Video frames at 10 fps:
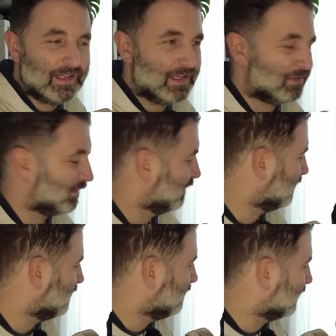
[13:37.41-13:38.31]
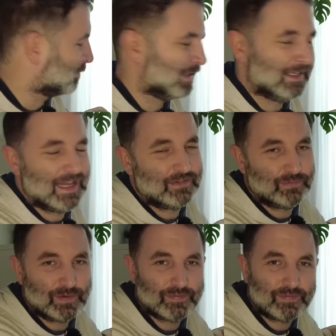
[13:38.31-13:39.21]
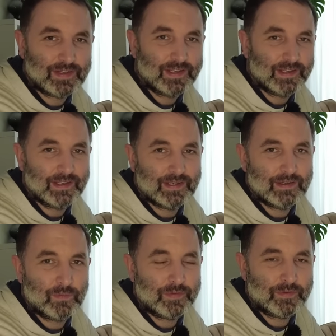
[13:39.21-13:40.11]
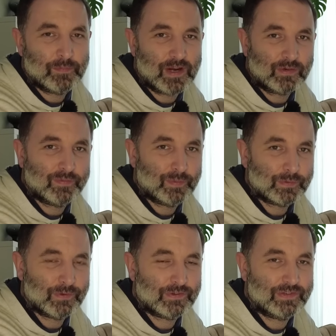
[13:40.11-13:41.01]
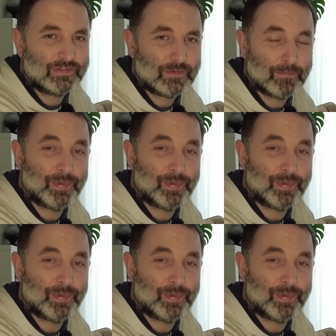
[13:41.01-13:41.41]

is a little bit less with the Micro Four Thirds system.